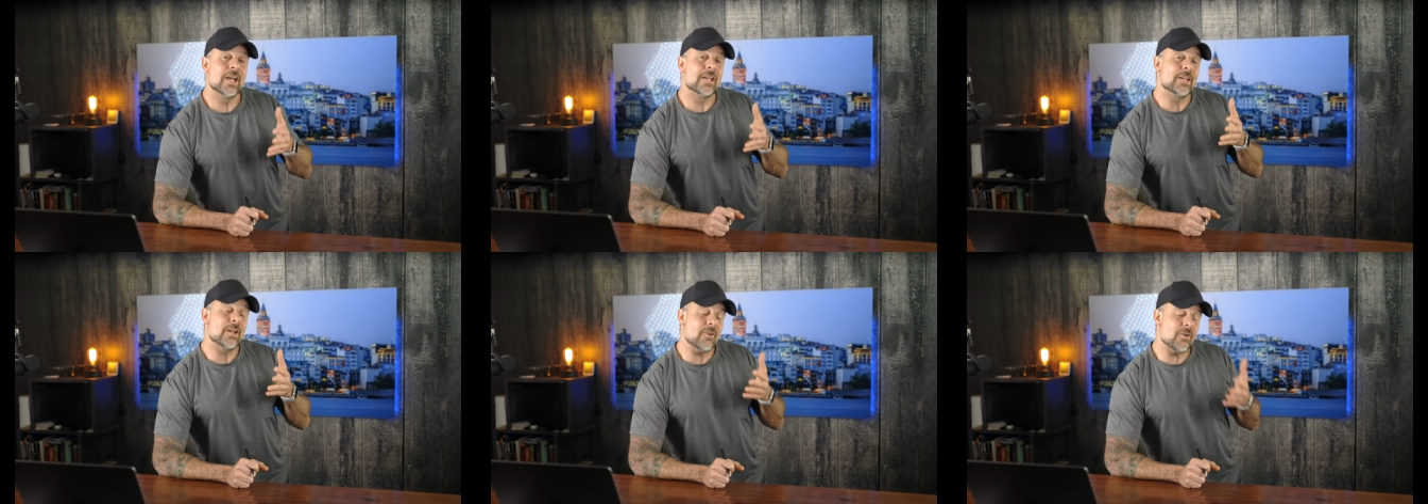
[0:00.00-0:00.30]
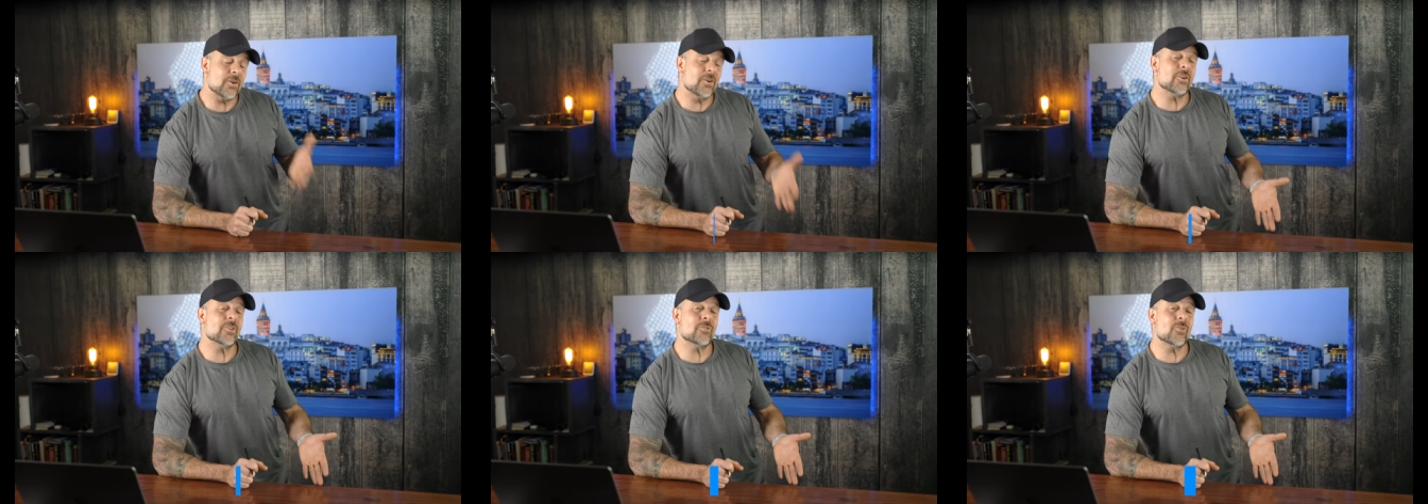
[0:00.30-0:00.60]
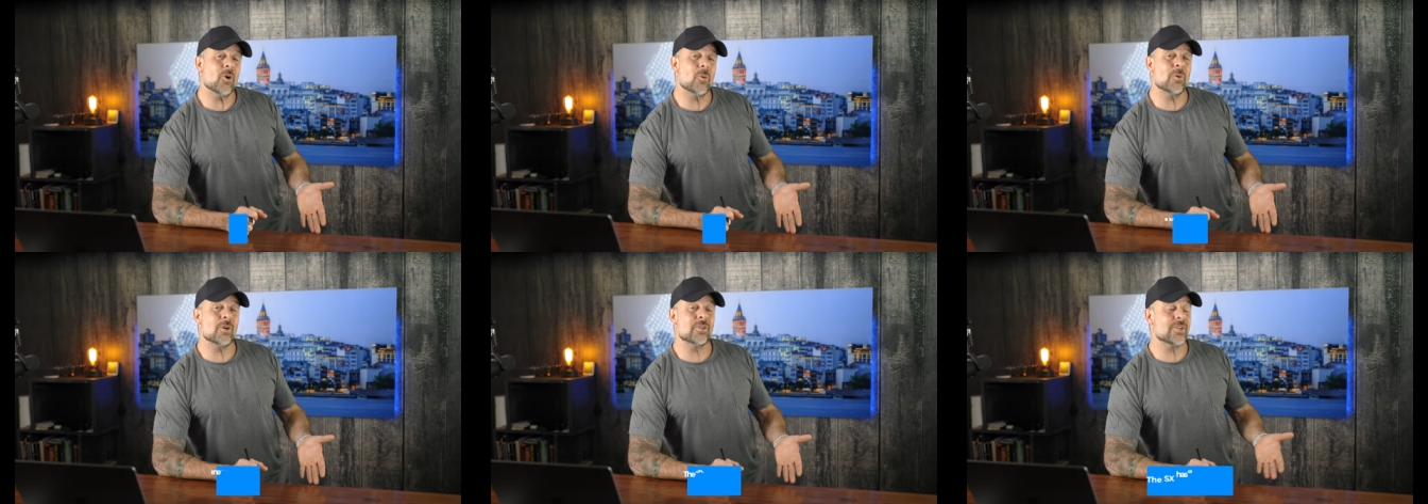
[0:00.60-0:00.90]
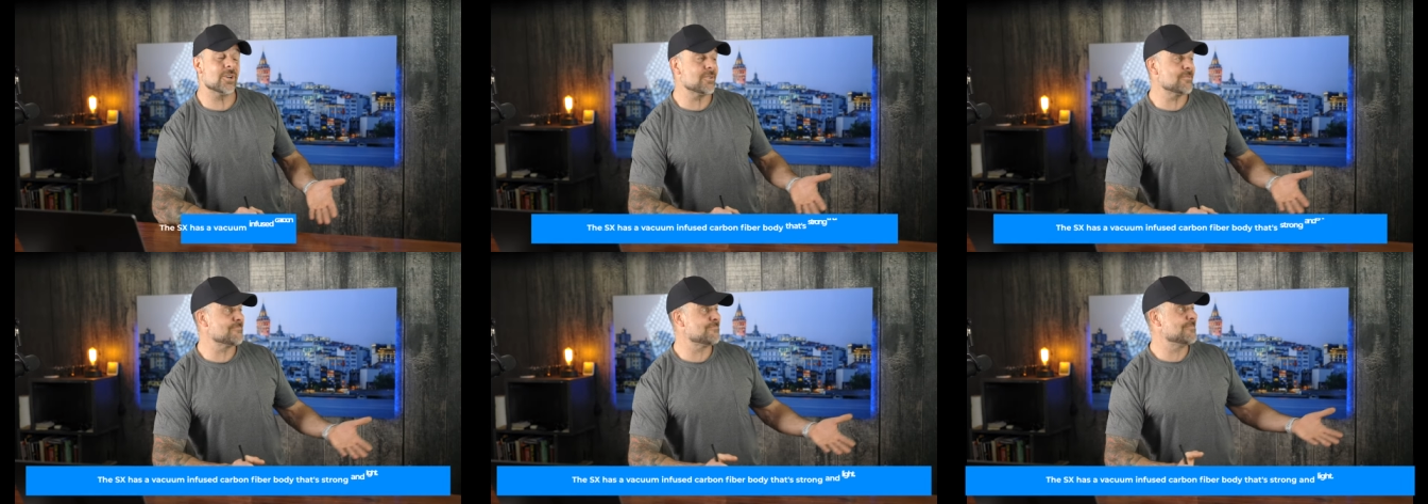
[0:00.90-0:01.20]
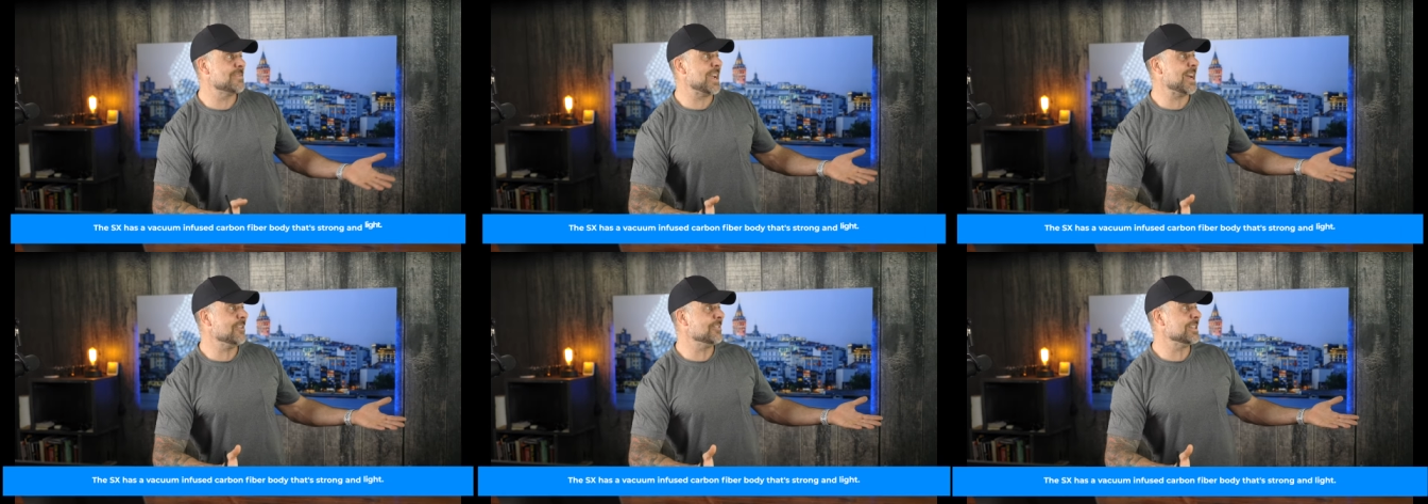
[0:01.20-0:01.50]
Now, EarthRoamers are,
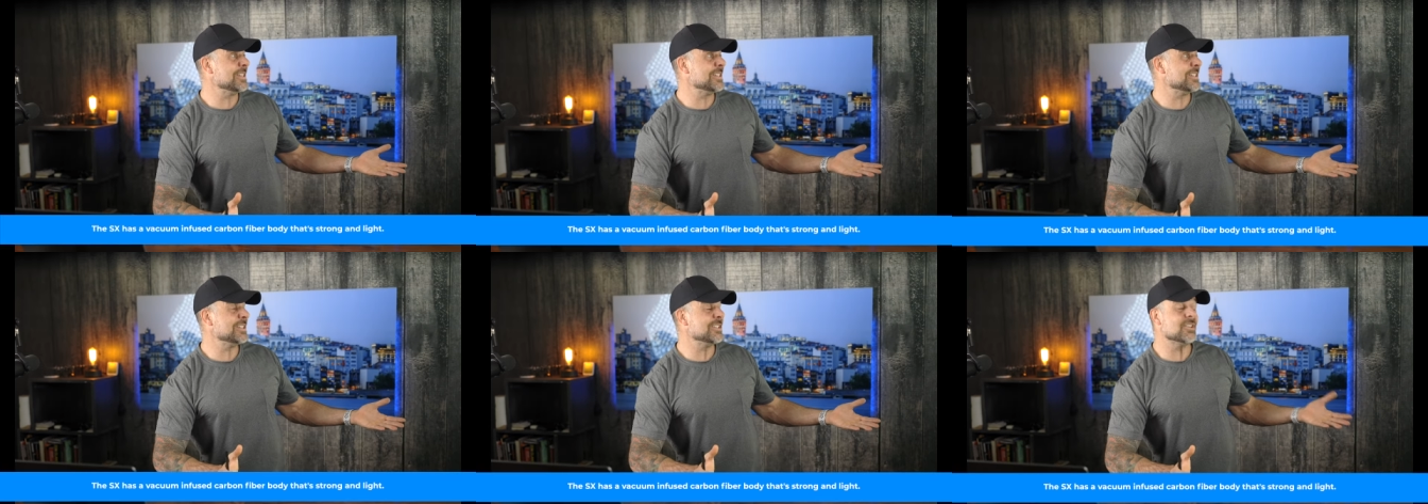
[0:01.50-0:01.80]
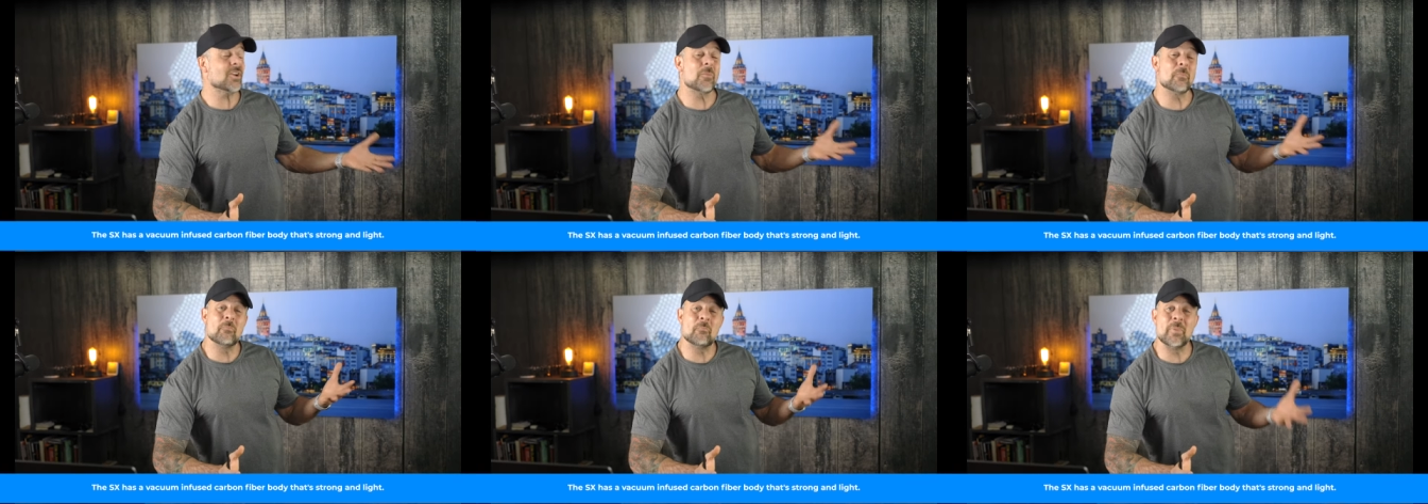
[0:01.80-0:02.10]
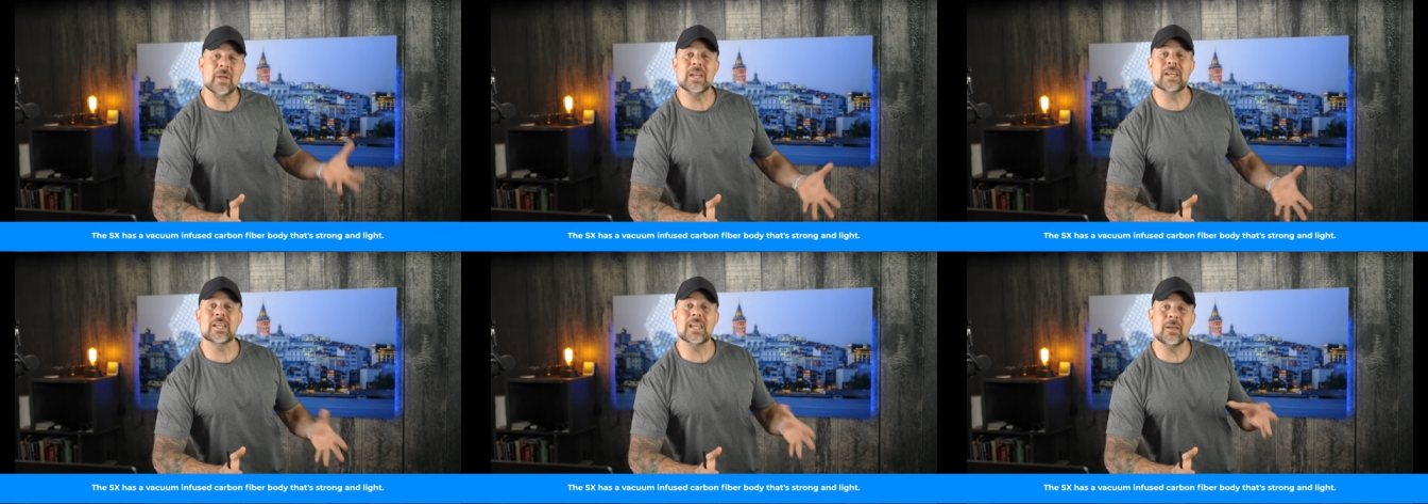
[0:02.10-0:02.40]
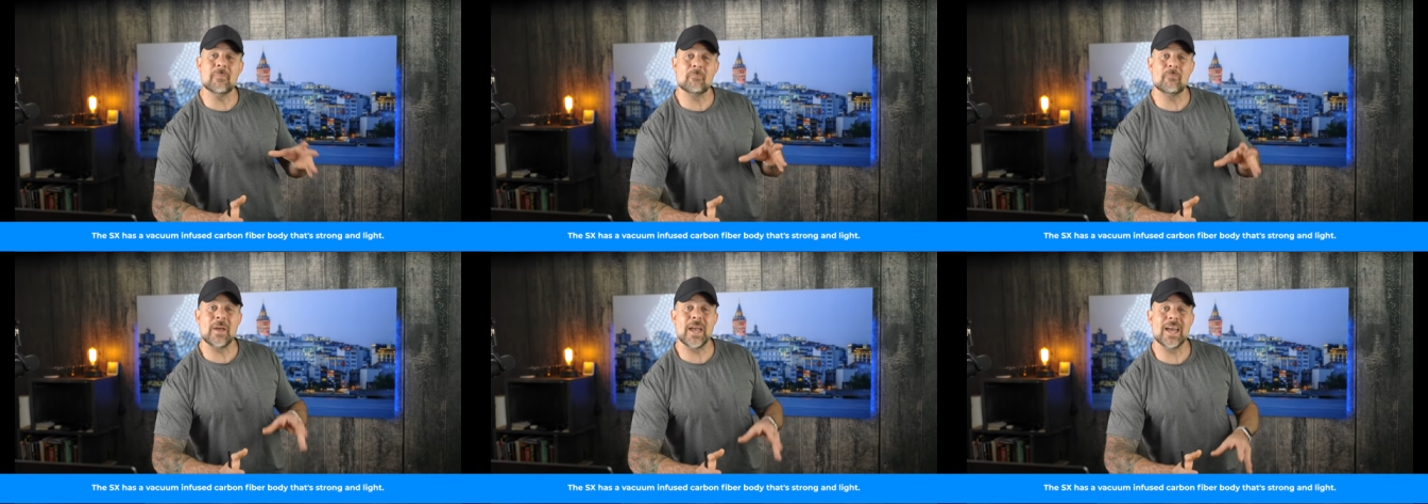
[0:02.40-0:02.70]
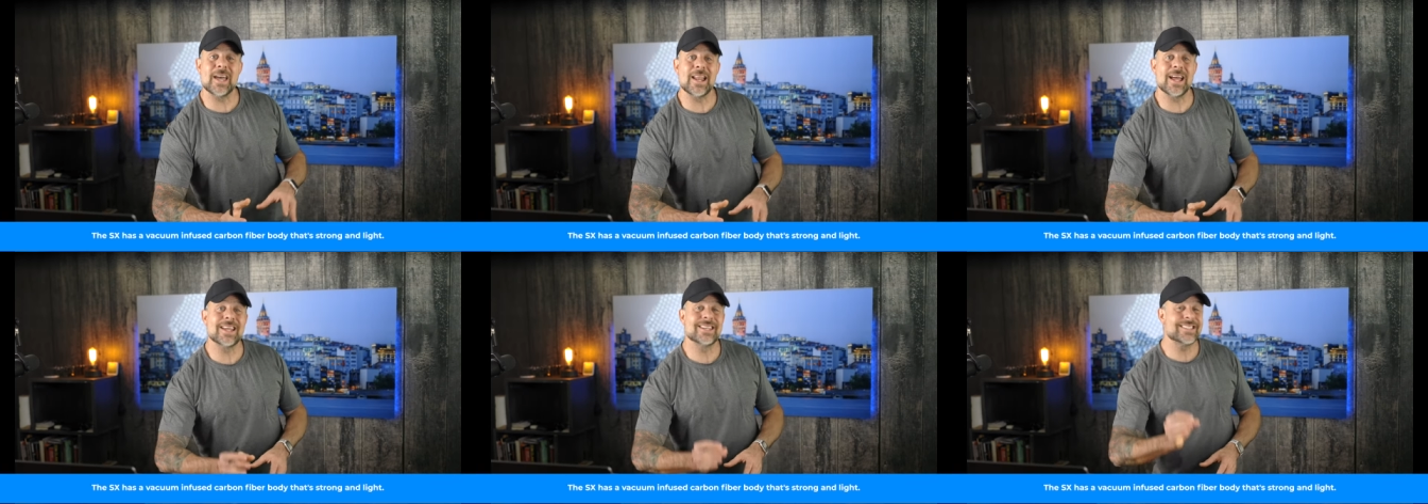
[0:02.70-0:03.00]
well, these things are big and
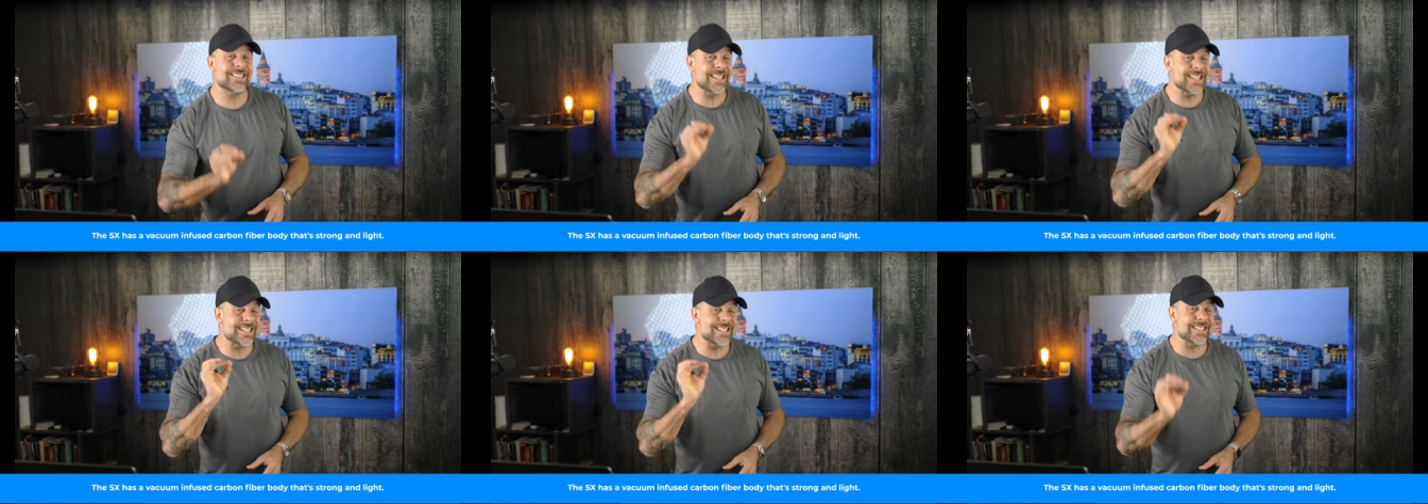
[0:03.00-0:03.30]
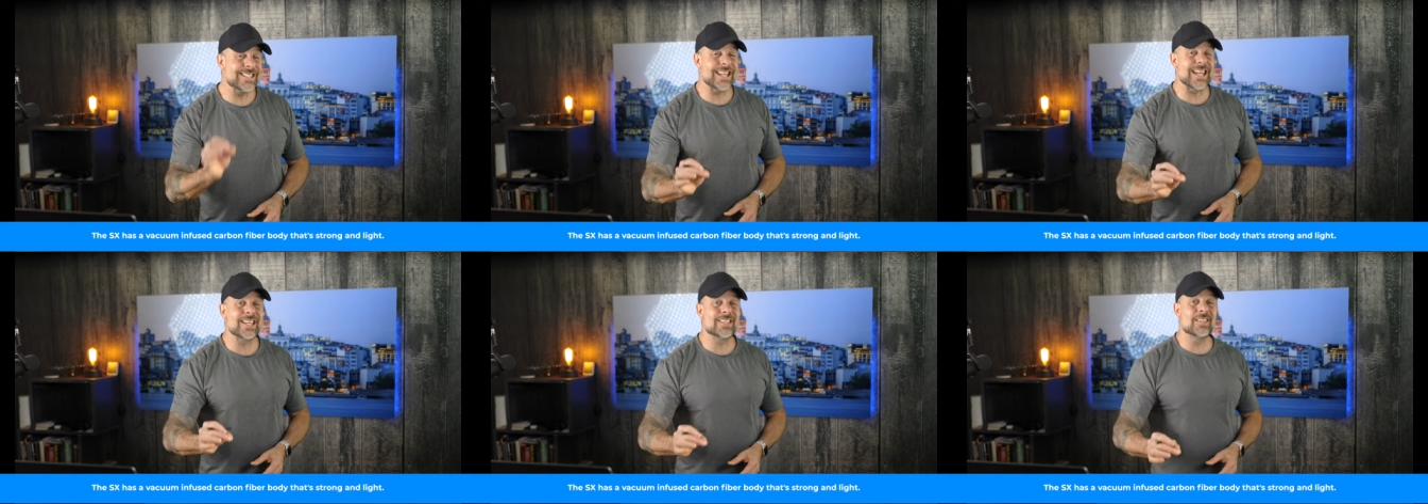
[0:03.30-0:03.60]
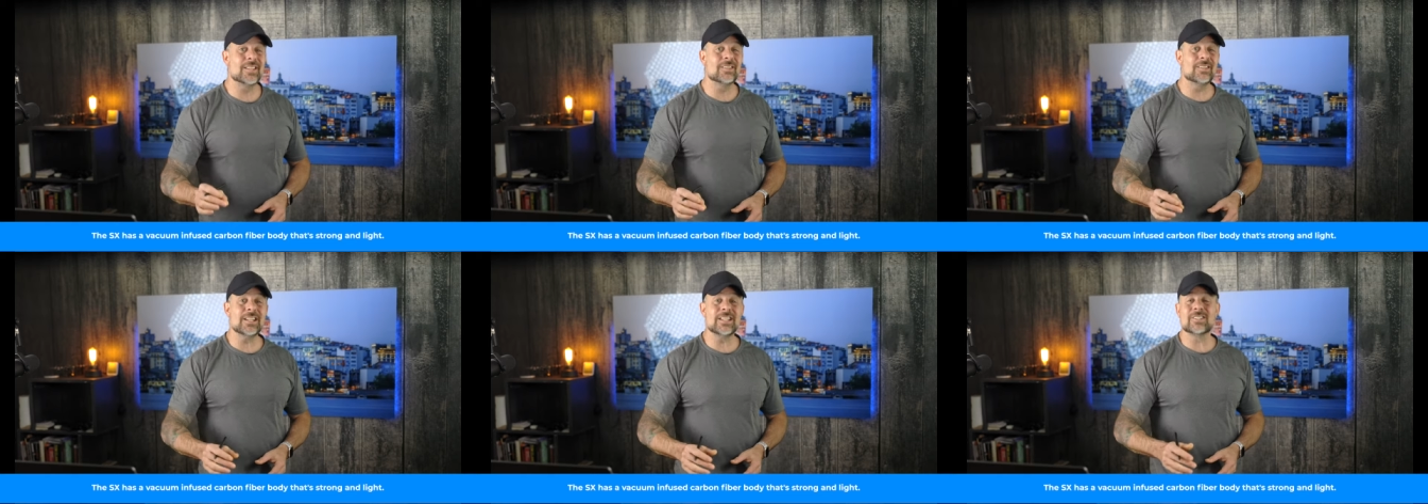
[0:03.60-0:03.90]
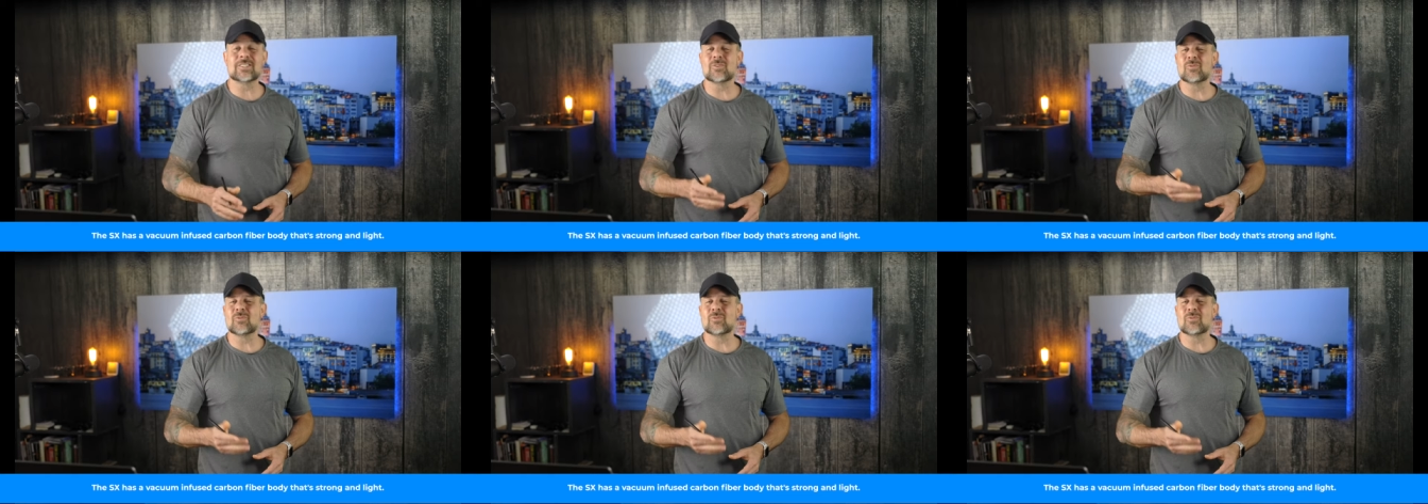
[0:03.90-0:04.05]
badass to say the least.